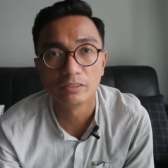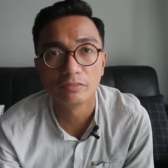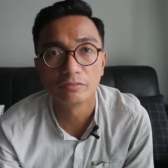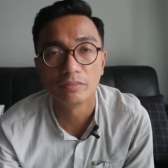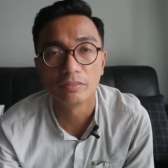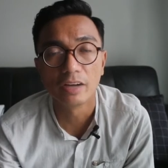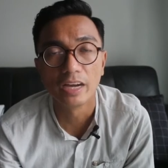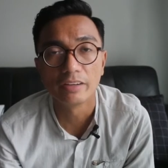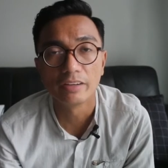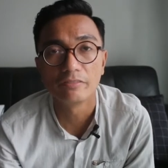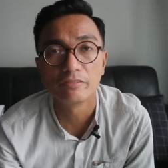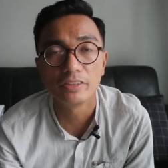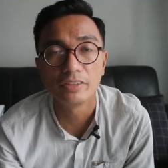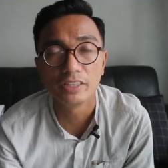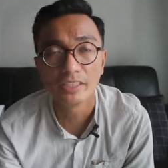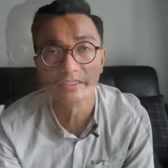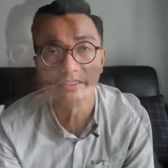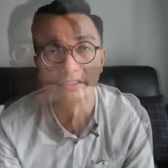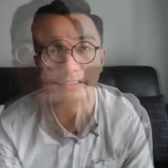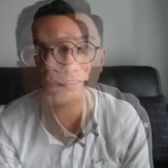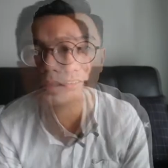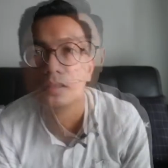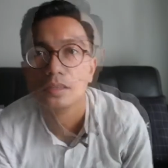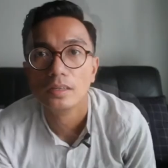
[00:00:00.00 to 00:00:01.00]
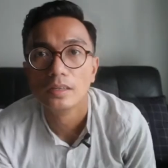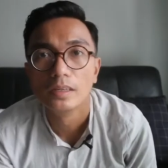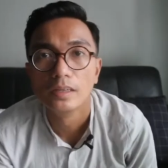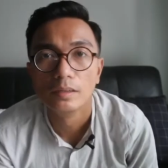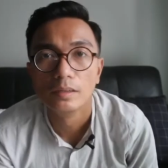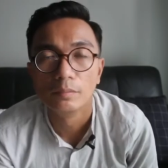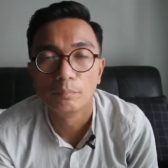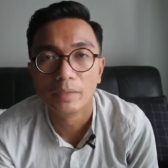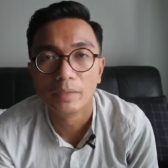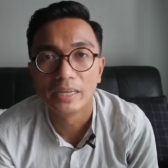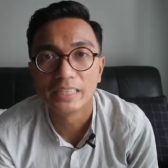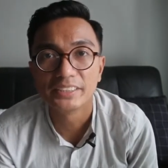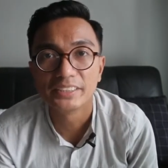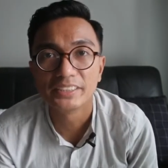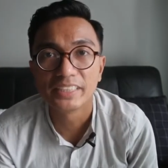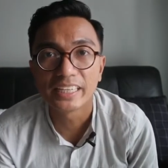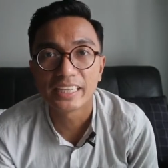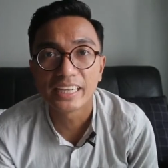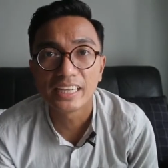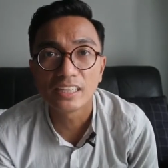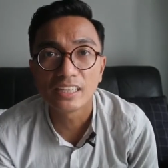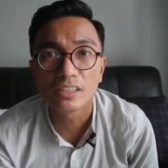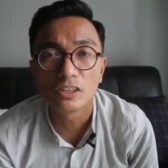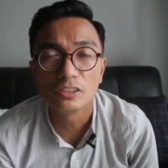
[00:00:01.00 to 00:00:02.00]
5 years? My
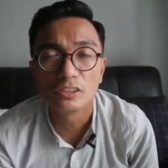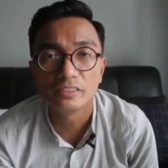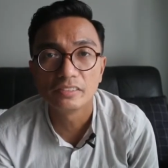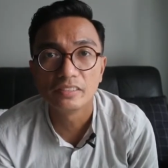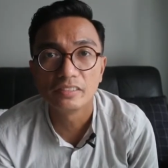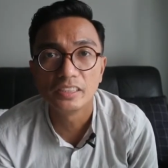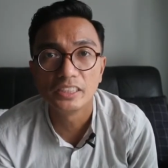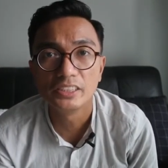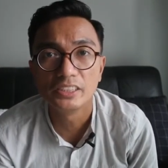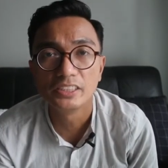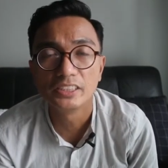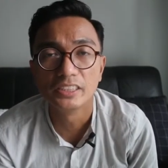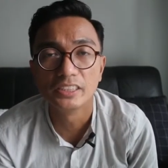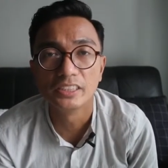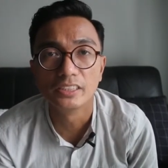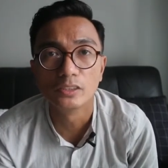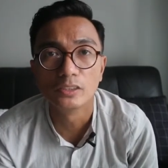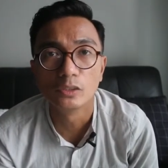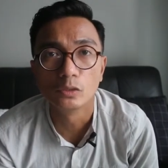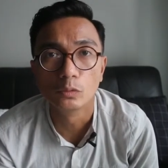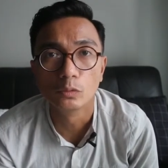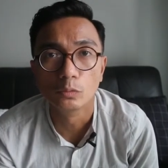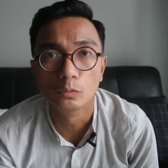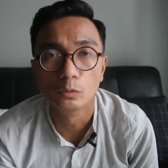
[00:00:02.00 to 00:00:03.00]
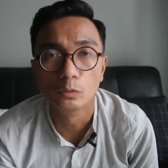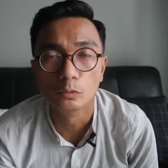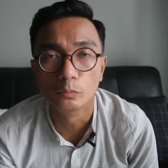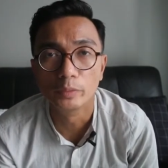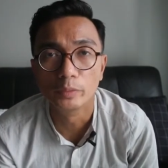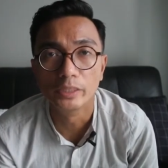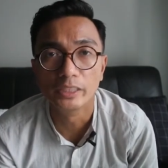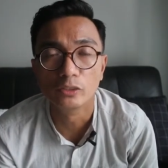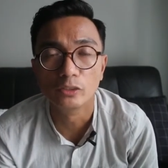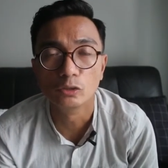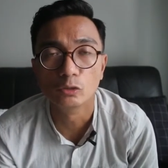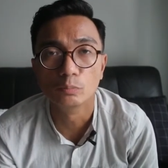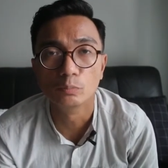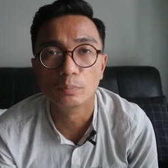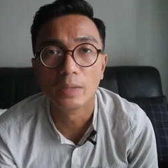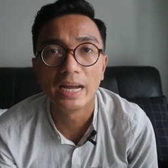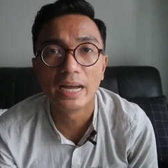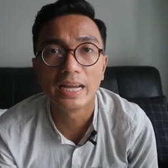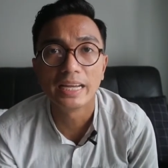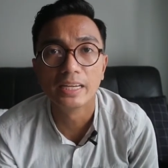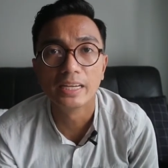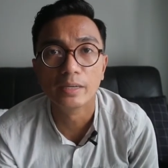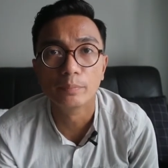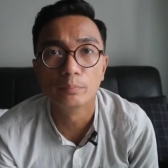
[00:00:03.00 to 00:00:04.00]
second consideration would be to
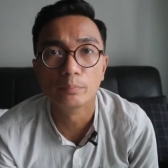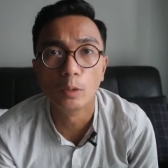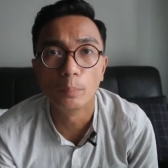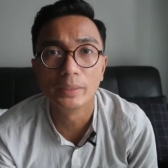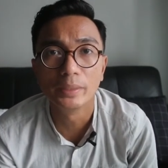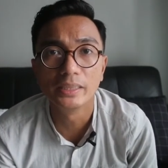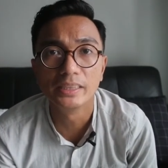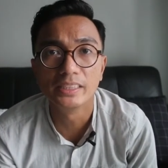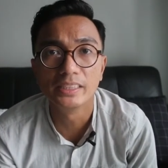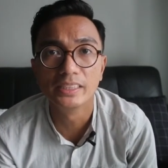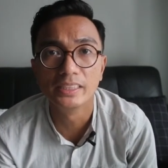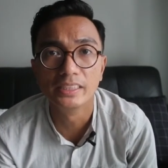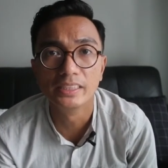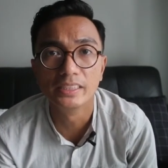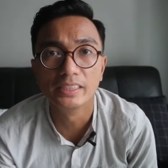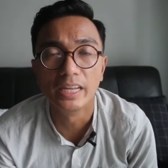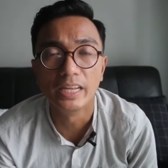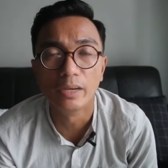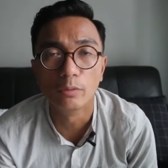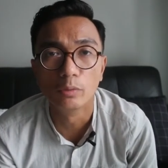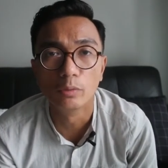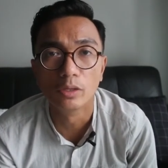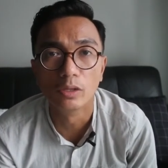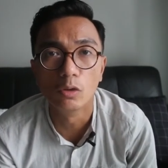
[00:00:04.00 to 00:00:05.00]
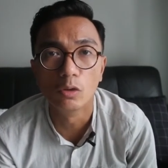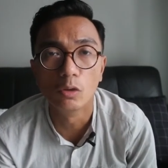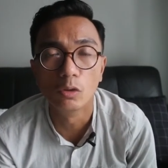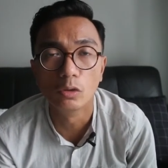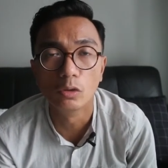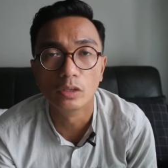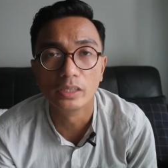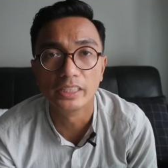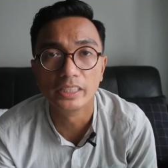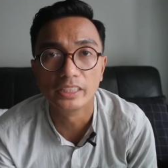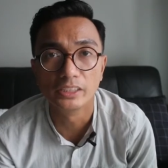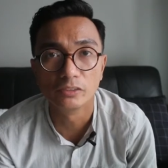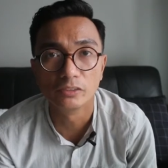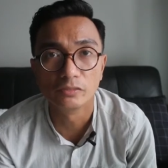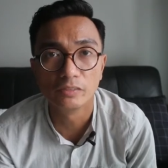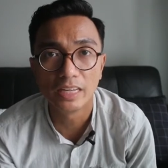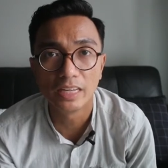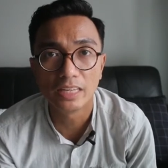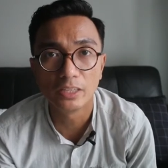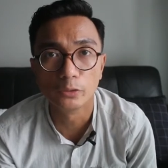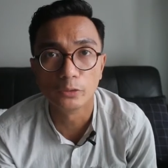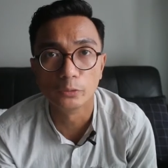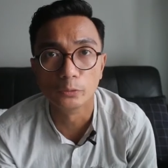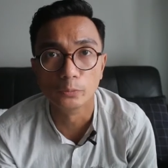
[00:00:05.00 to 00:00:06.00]
buy a property that will hold its
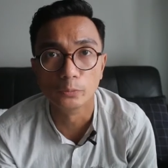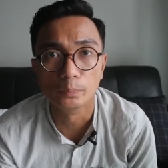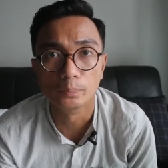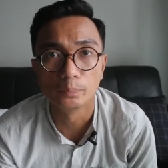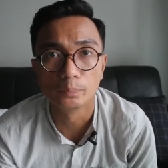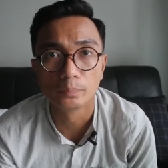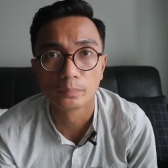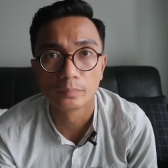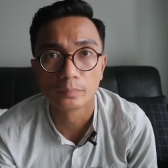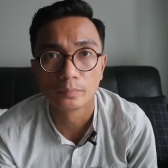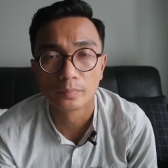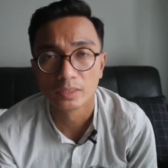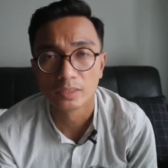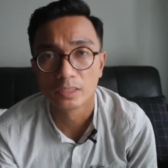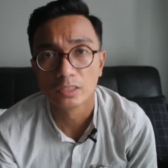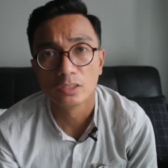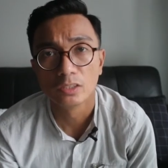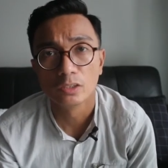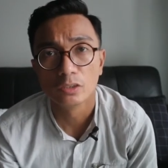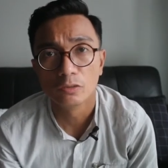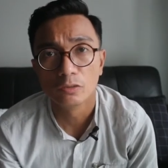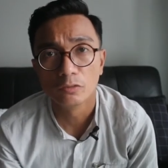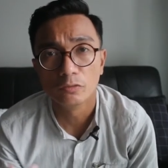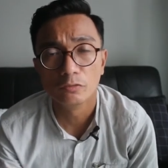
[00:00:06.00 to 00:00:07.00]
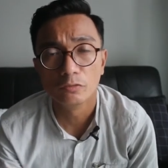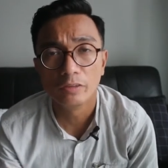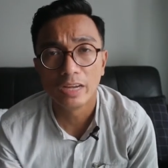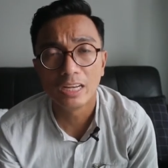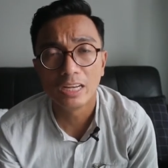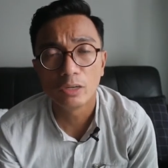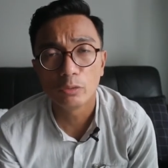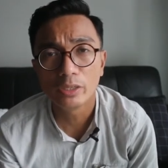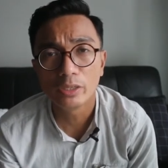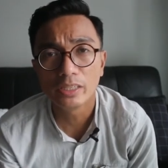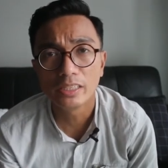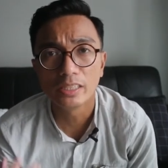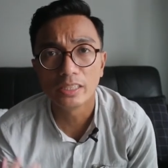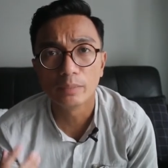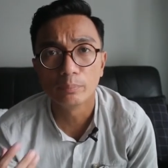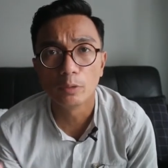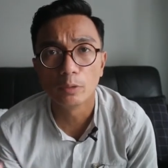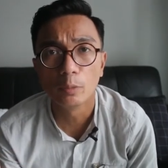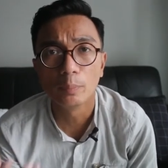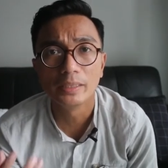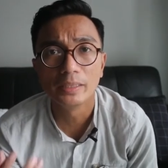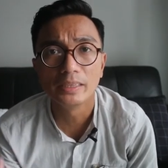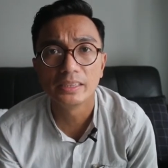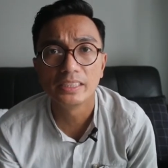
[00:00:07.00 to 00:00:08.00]
value. Valuing a
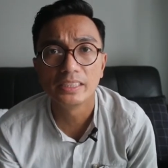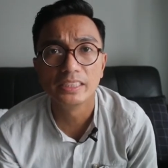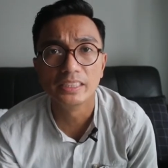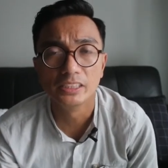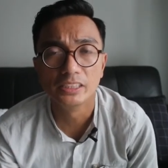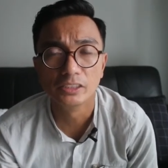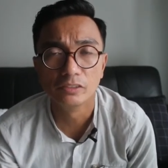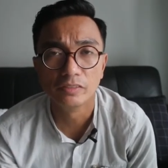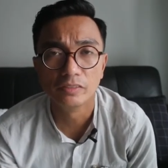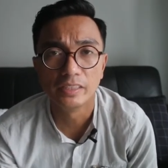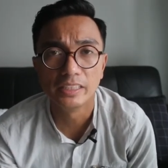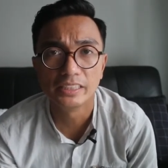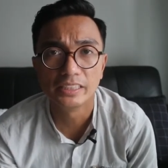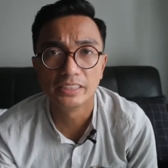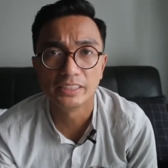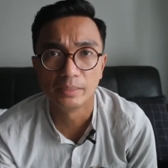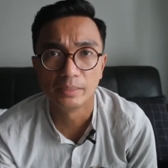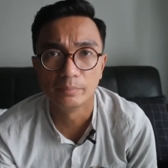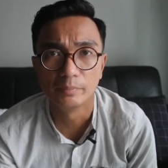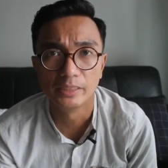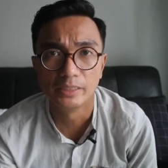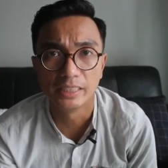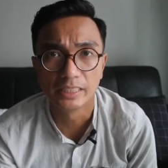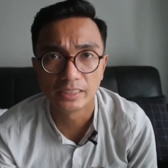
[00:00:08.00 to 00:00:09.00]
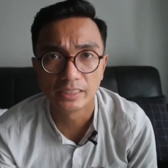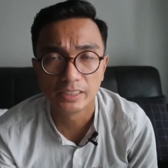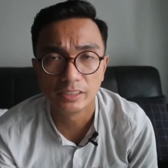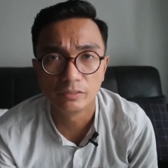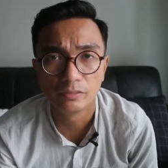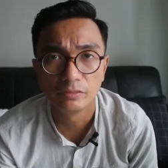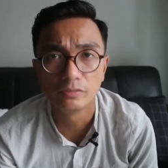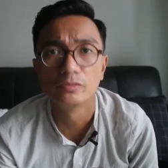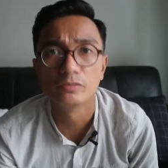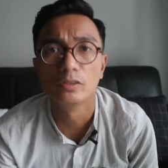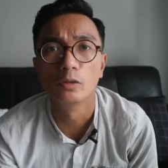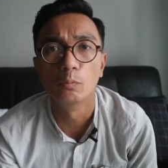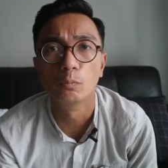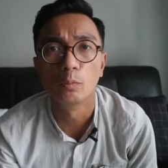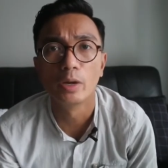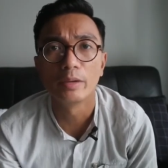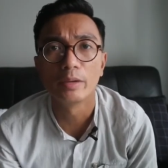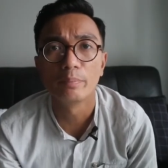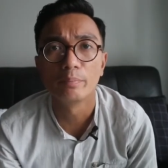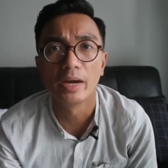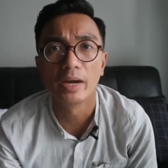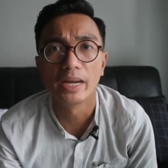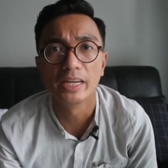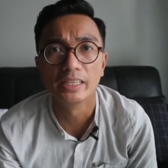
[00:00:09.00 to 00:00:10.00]
property is very subjective from
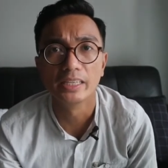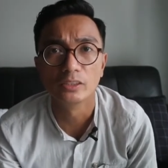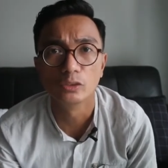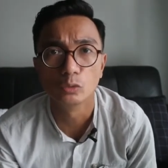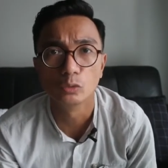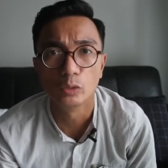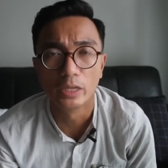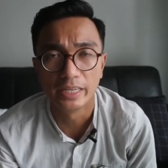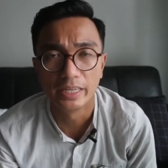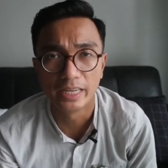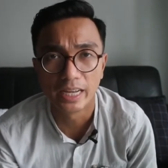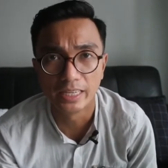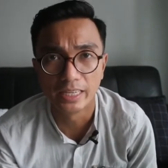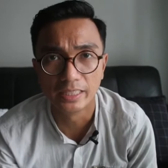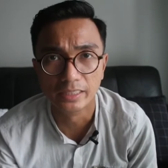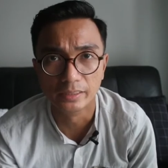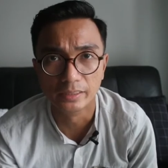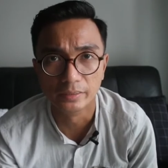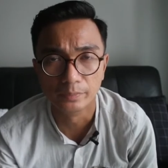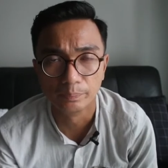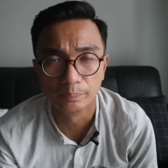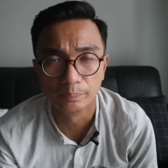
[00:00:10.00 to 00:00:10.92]
one buyer to another,